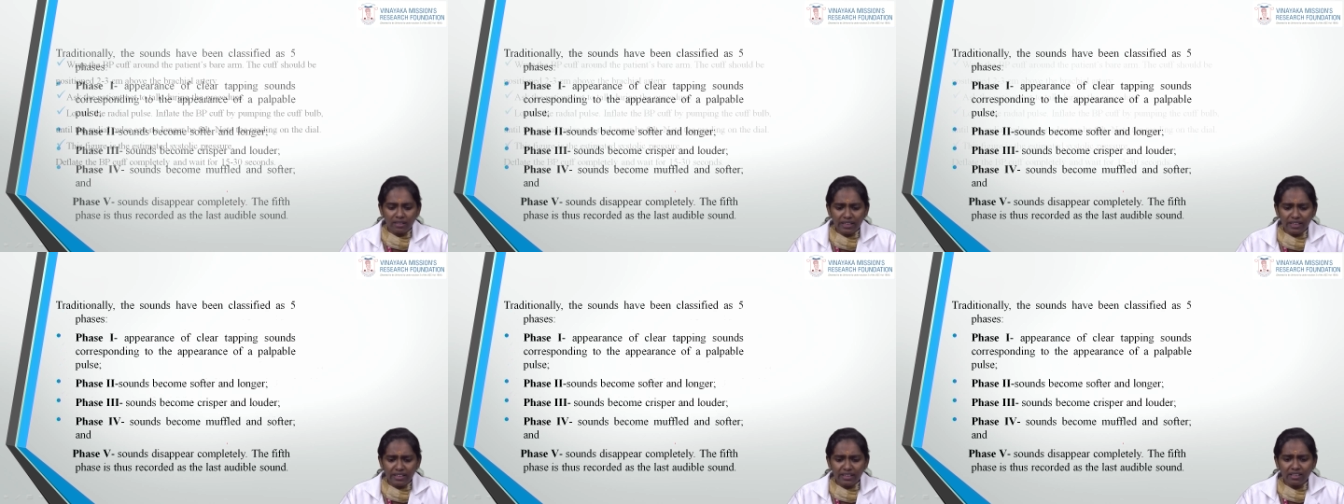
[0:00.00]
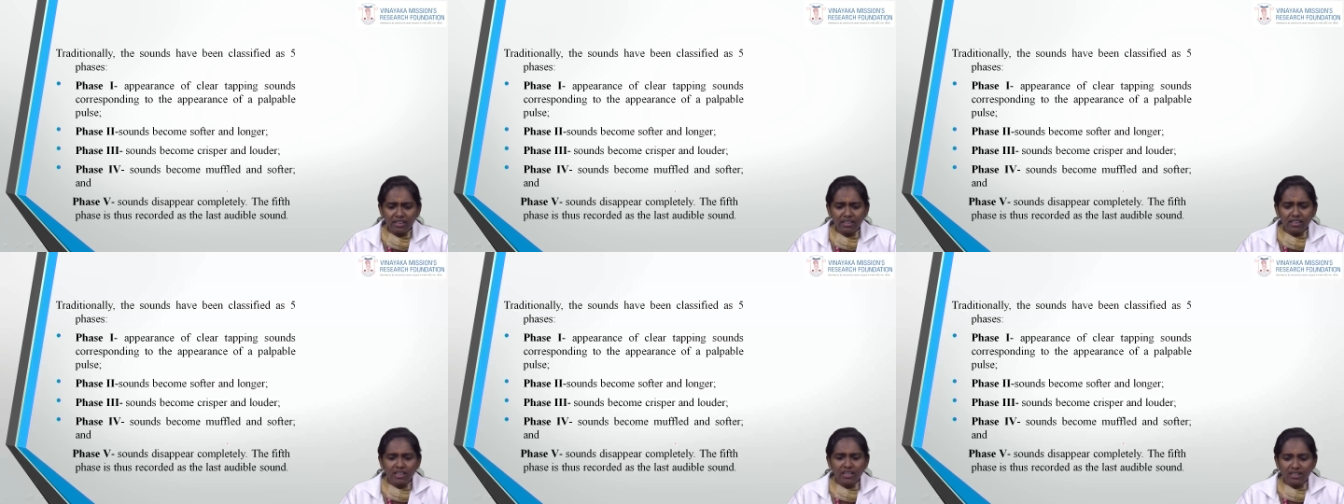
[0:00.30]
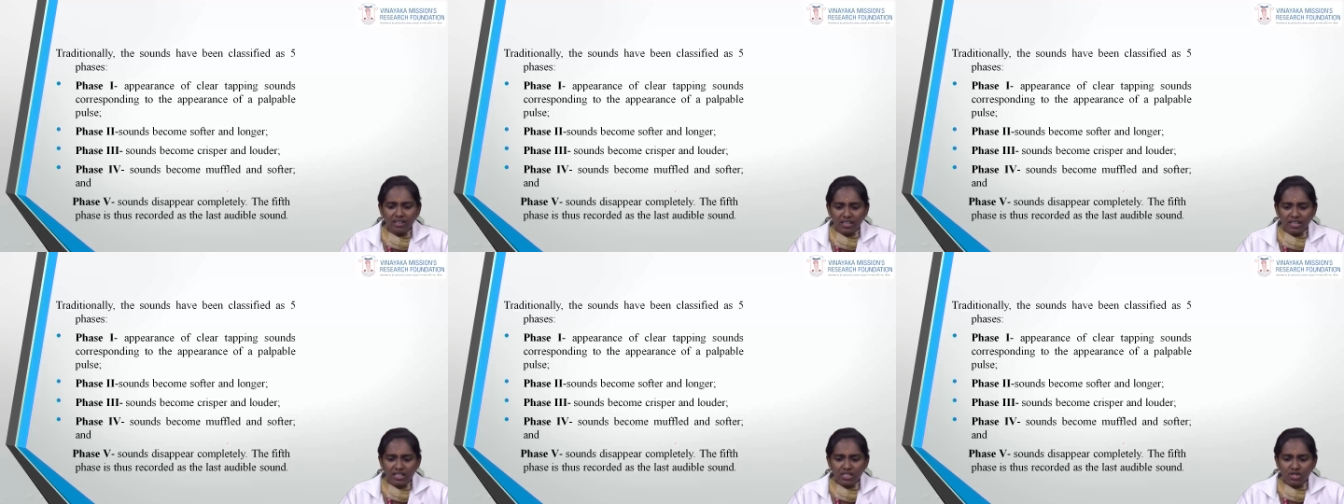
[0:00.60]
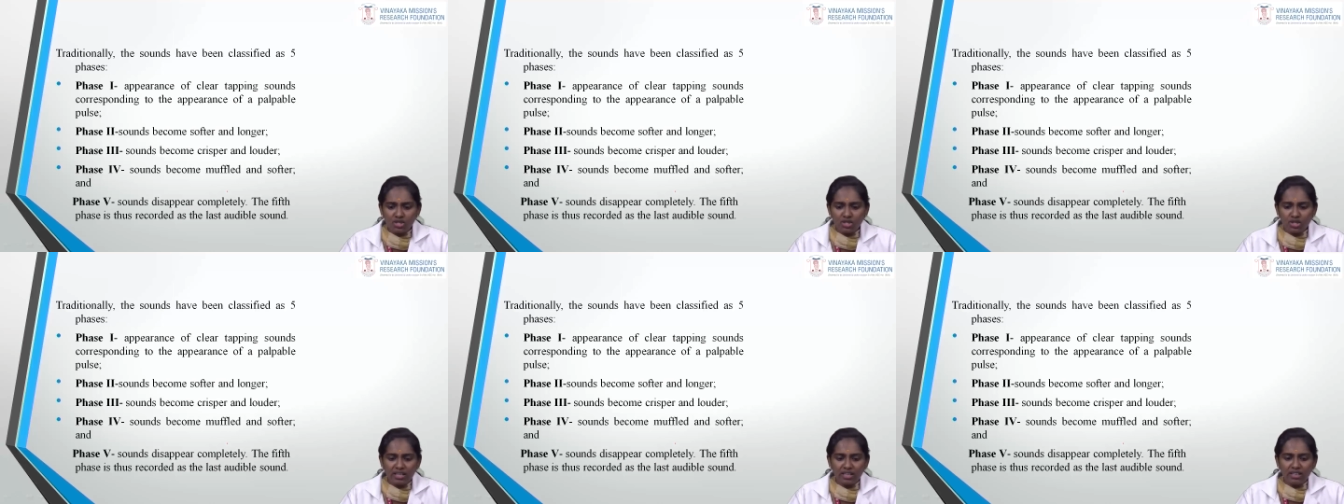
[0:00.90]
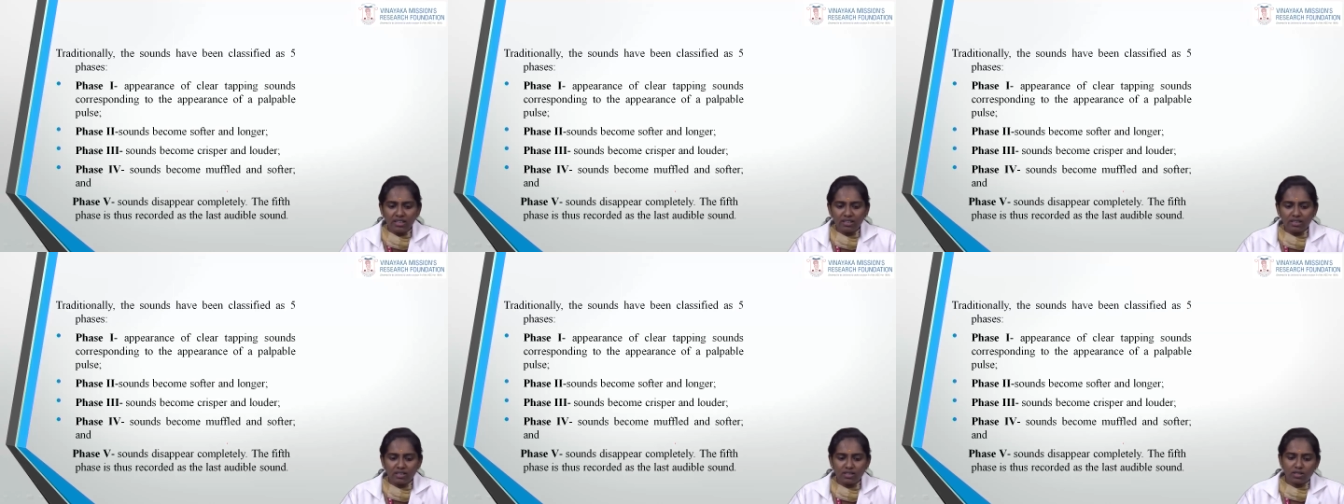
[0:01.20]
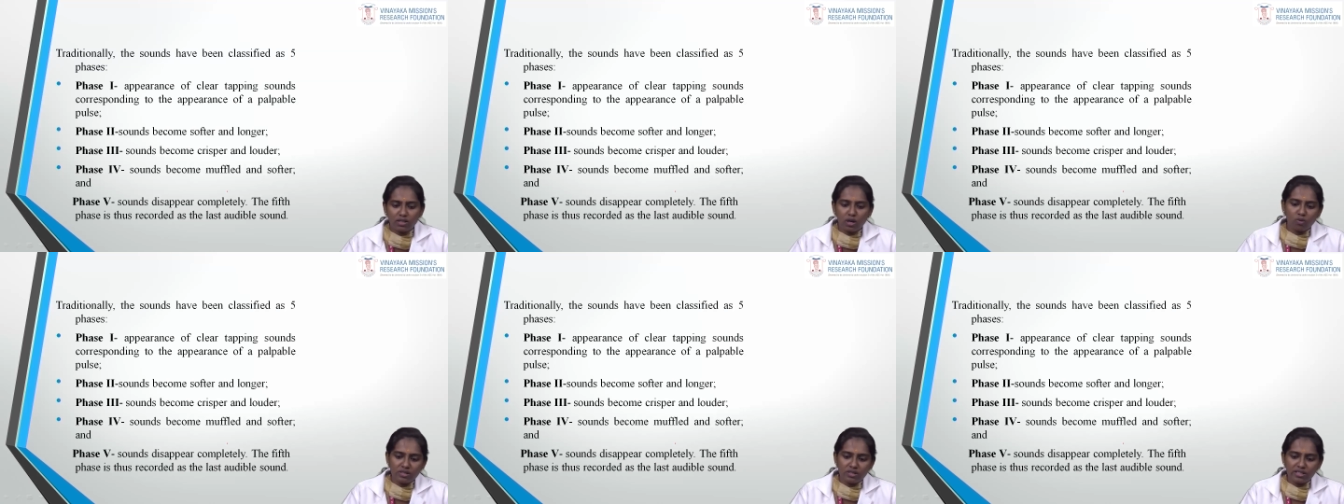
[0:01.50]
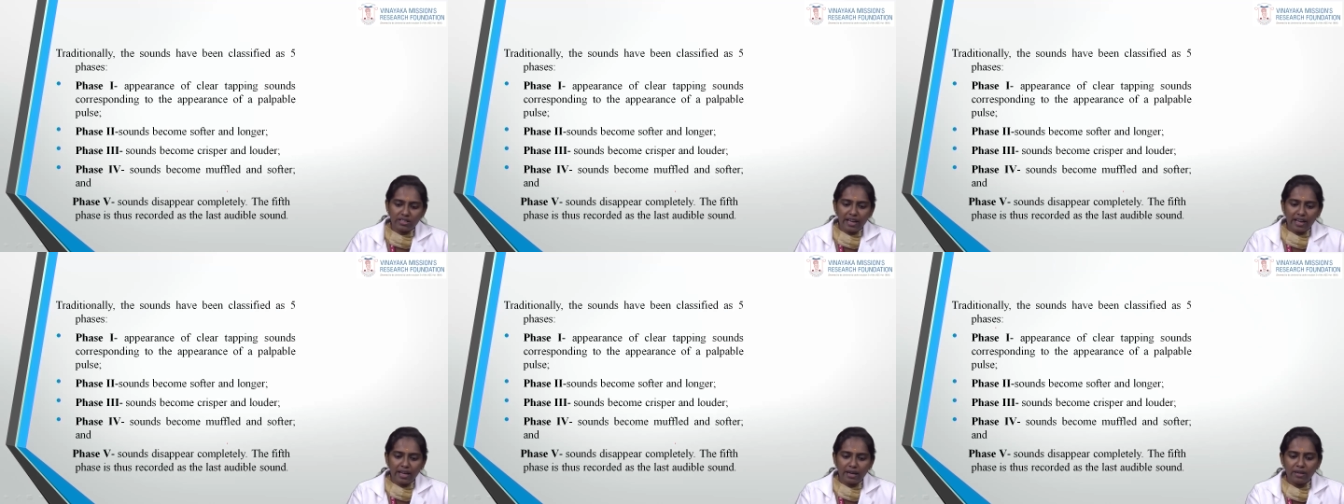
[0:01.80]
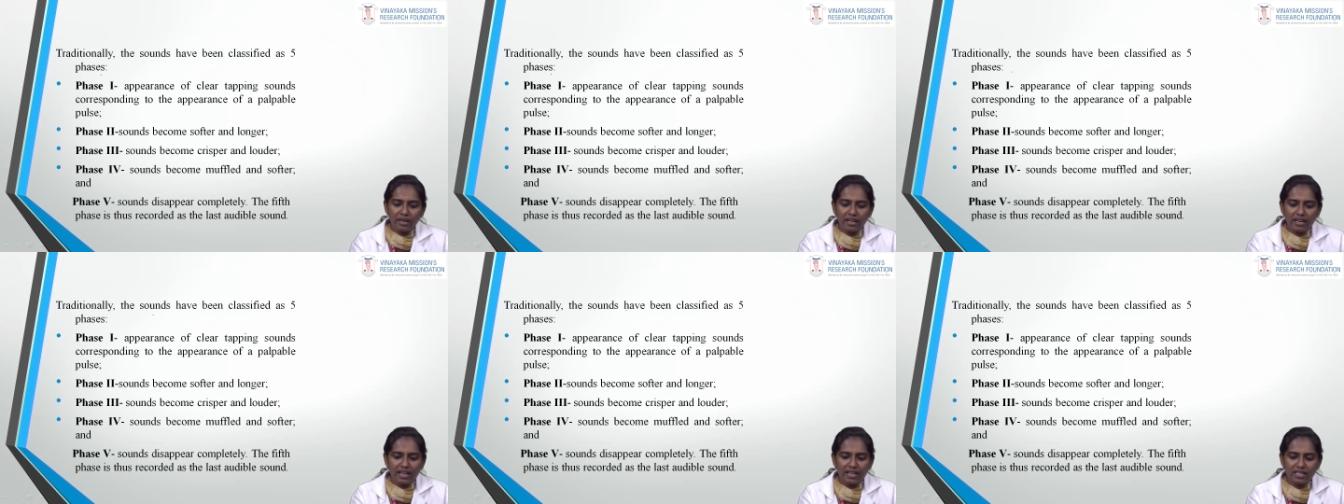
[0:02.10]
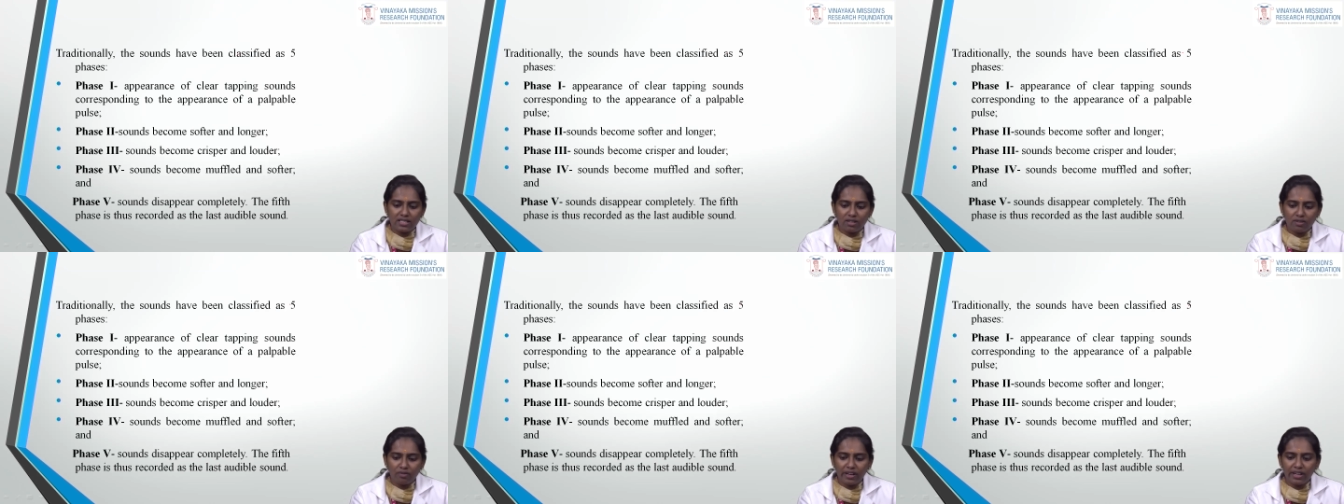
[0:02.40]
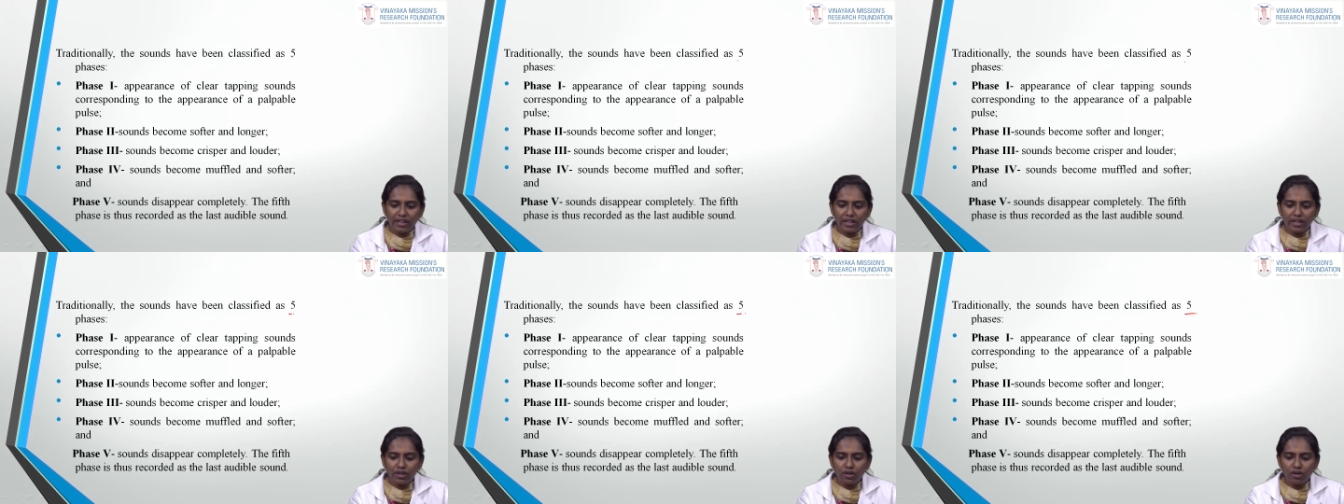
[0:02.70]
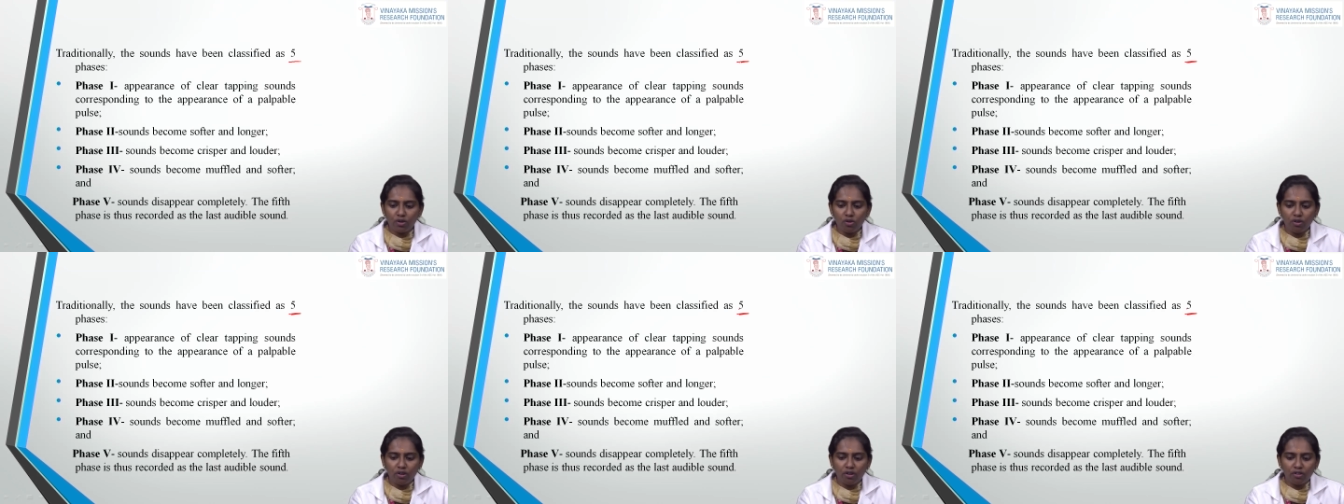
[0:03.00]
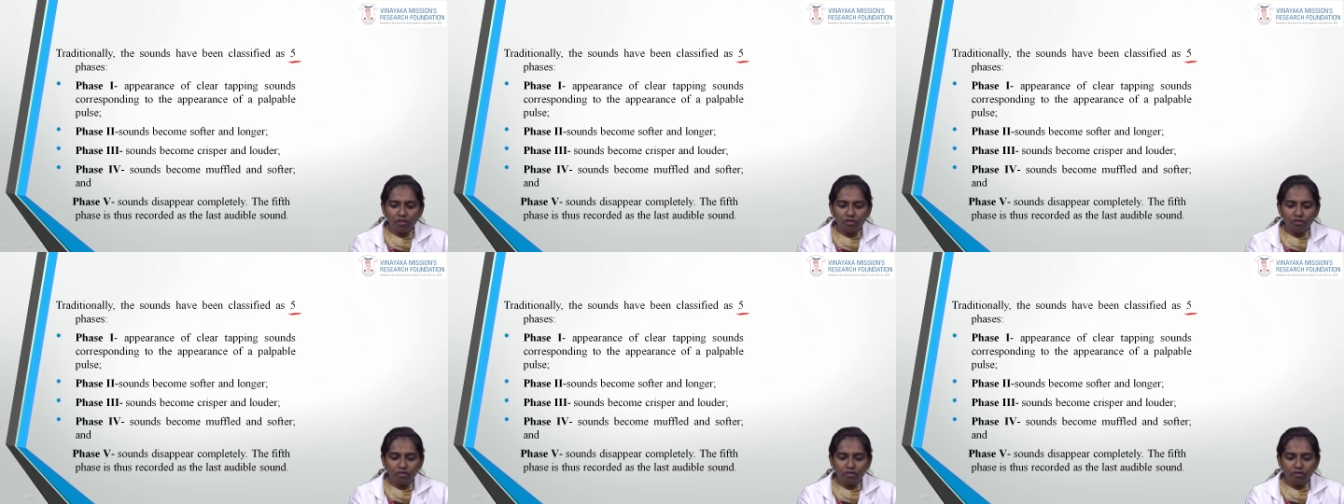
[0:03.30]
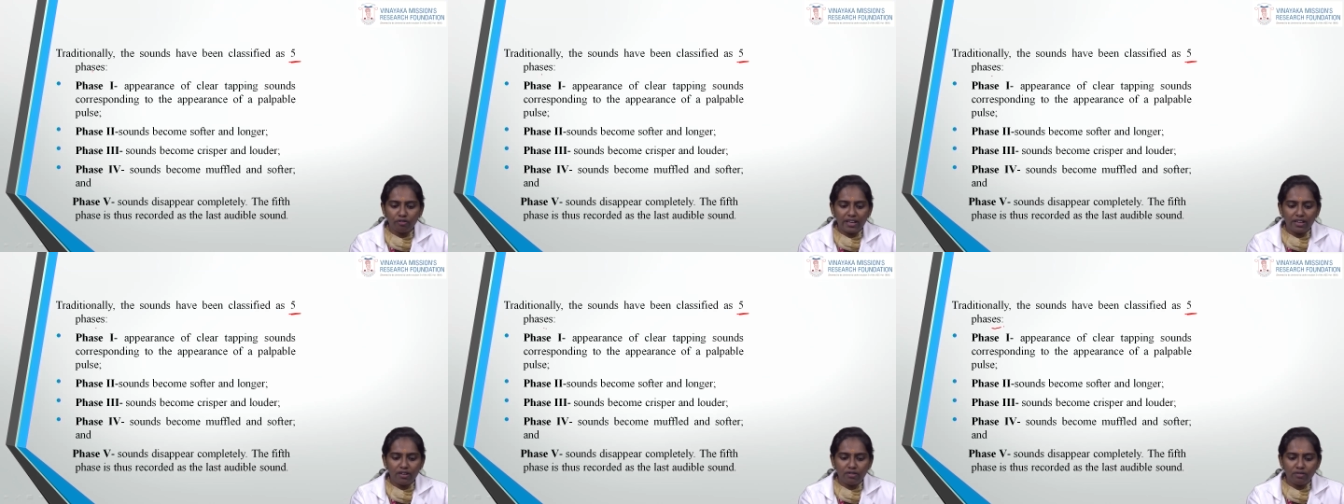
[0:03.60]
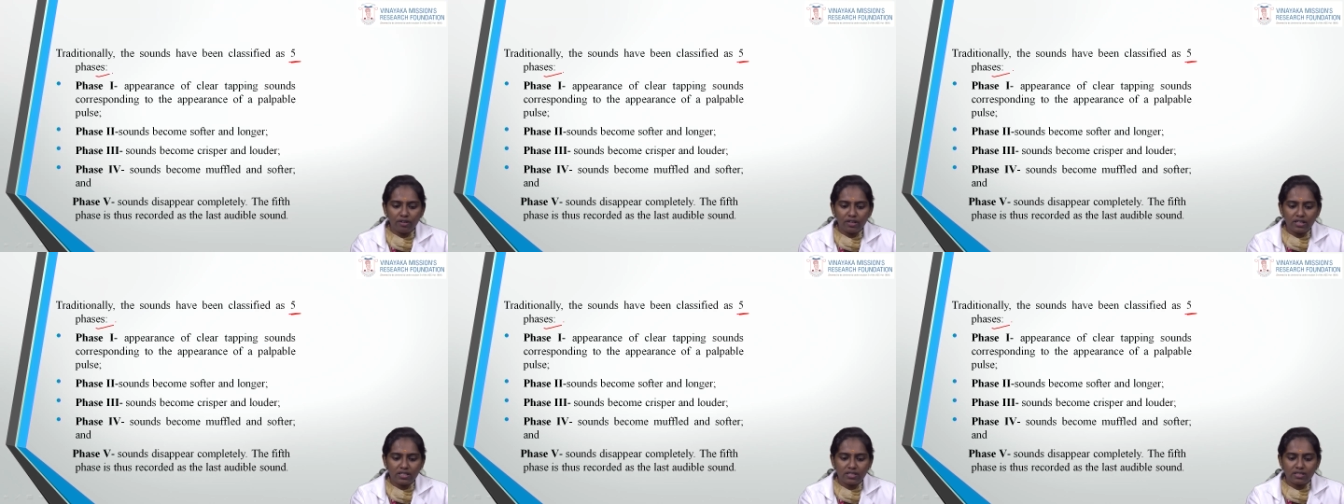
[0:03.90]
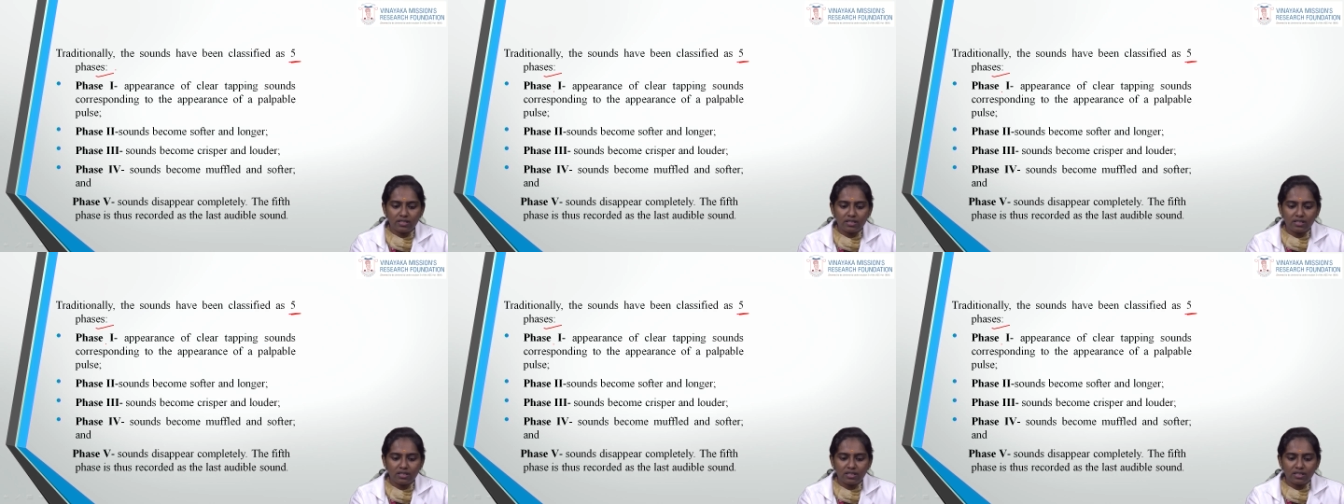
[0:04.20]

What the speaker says: Then traditionally the sounds can be classified into 5 phases.